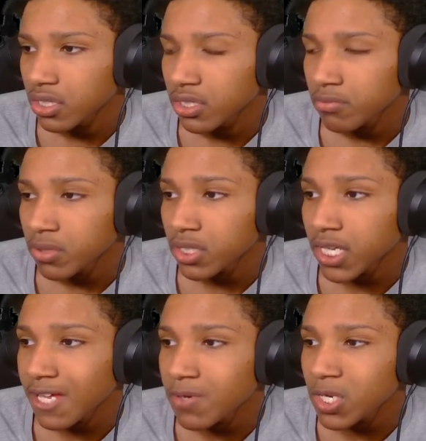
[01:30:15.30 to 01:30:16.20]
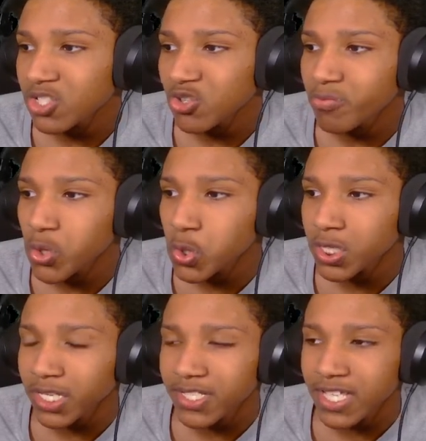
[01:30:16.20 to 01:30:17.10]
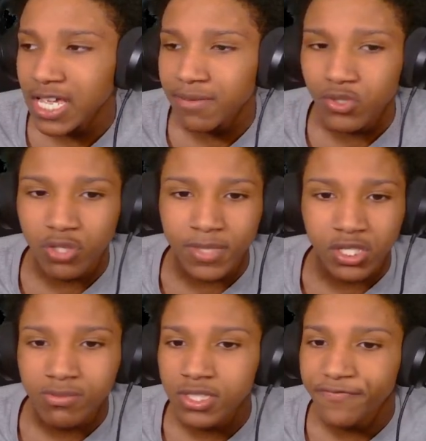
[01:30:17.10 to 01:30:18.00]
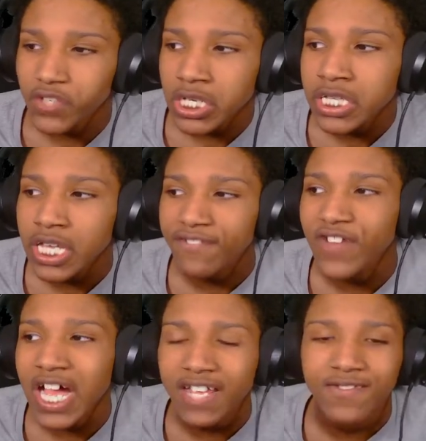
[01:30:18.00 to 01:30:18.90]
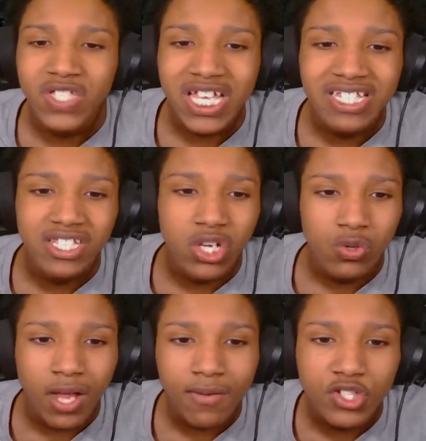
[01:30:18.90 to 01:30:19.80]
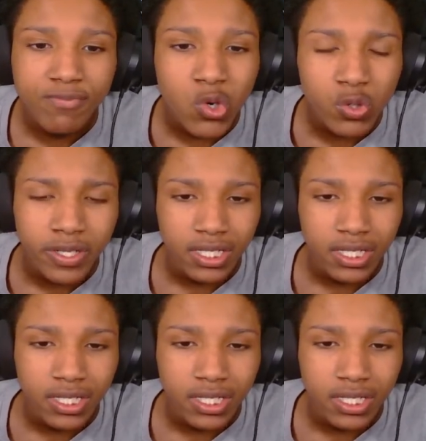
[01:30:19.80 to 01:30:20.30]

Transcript: Bro, the game got so boring. Like, this game used to be so much fun like 5 seconds ago. Now it's boring.